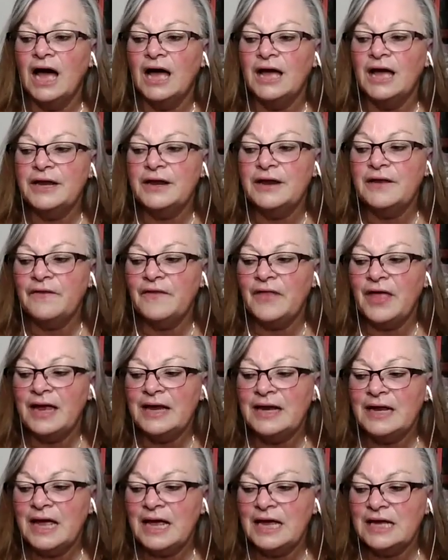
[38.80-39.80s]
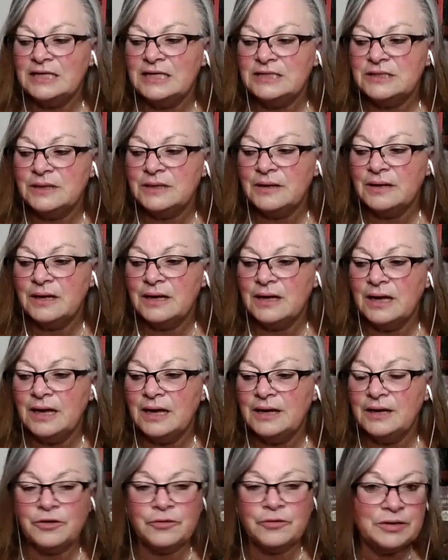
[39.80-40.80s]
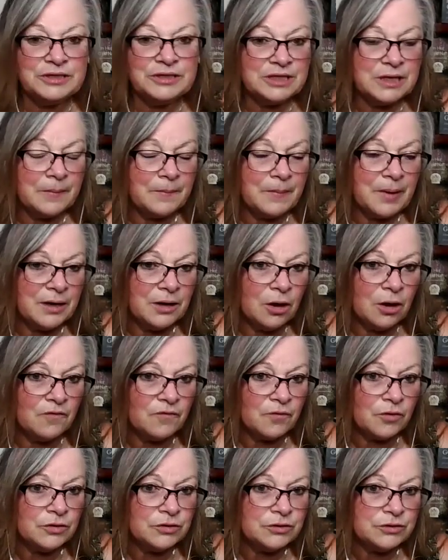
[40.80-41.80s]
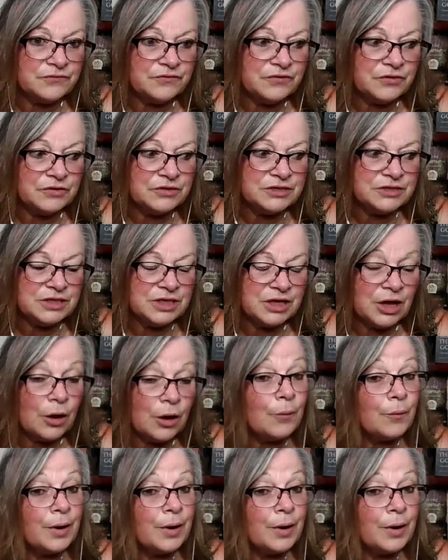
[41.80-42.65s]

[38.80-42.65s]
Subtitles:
and that has an increasing amount of controversy